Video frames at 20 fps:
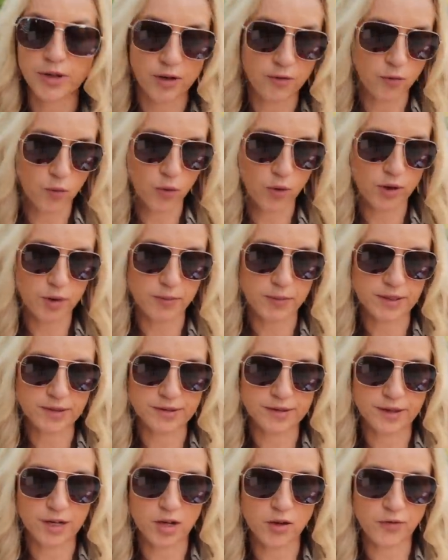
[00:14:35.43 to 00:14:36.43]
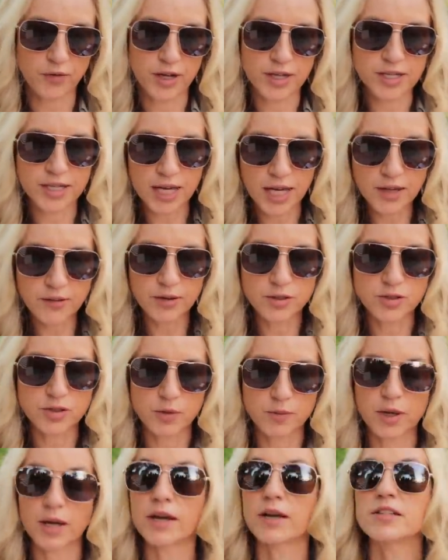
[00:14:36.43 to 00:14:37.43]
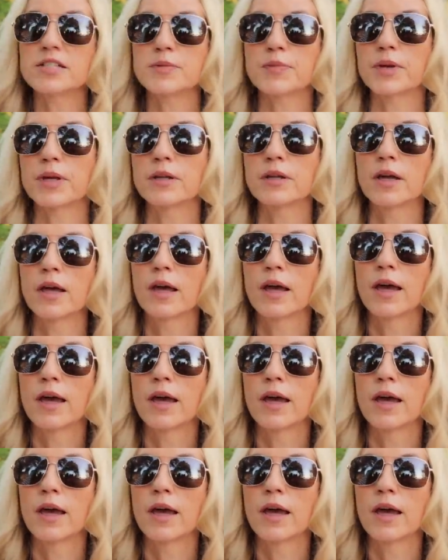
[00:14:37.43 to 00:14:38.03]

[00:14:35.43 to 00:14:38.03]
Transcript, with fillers: I've worn it myself. I gave it to my husband